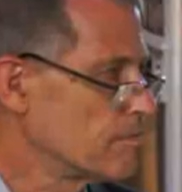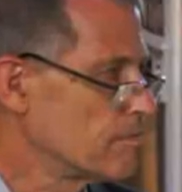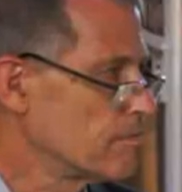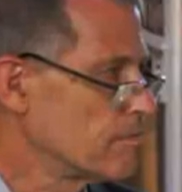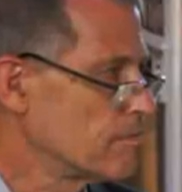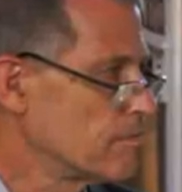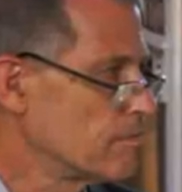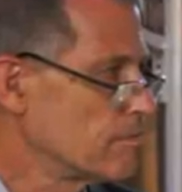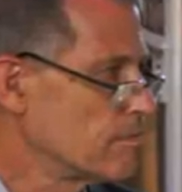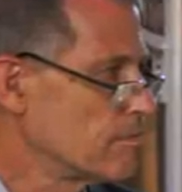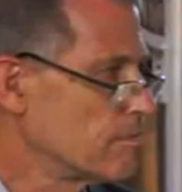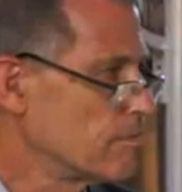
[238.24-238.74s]

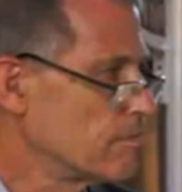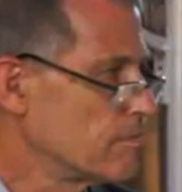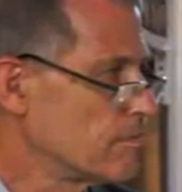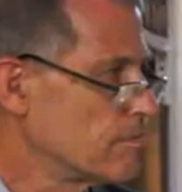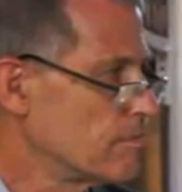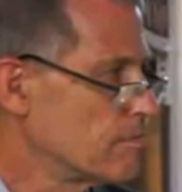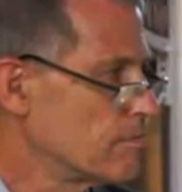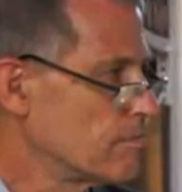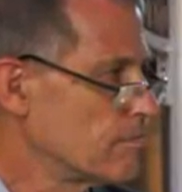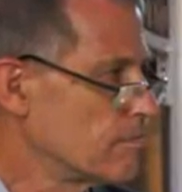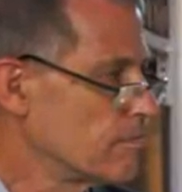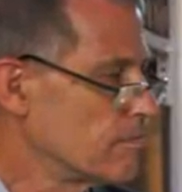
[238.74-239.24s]

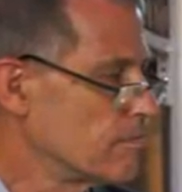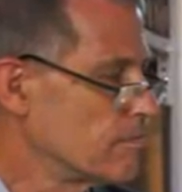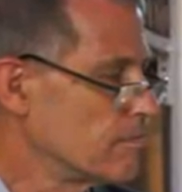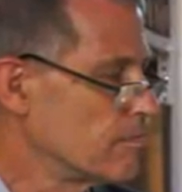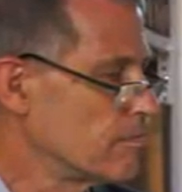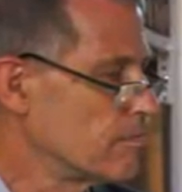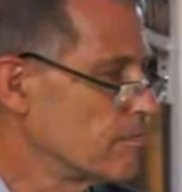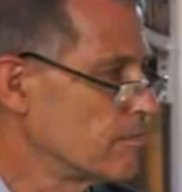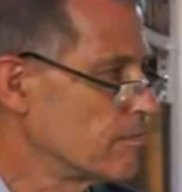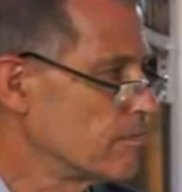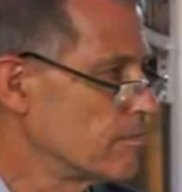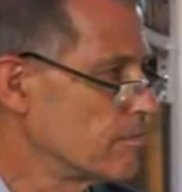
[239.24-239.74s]

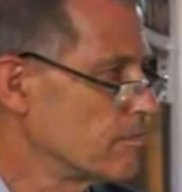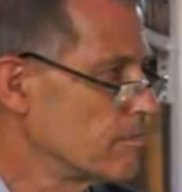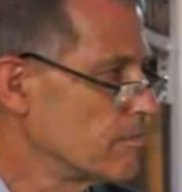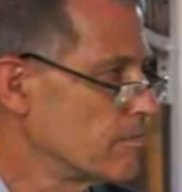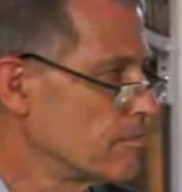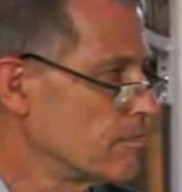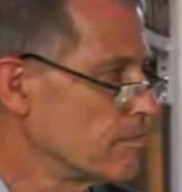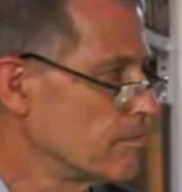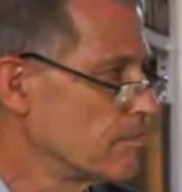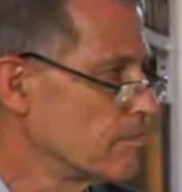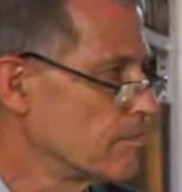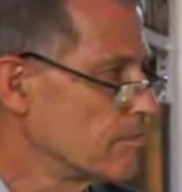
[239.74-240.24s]

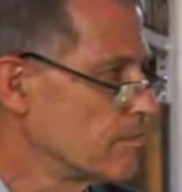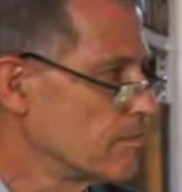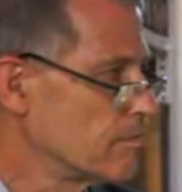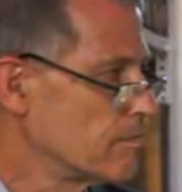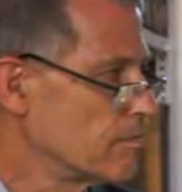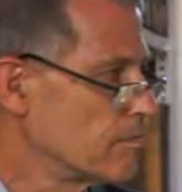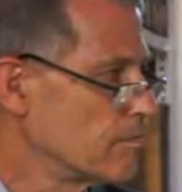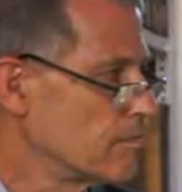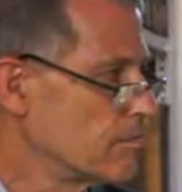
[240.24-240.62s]
This person isn't speaking.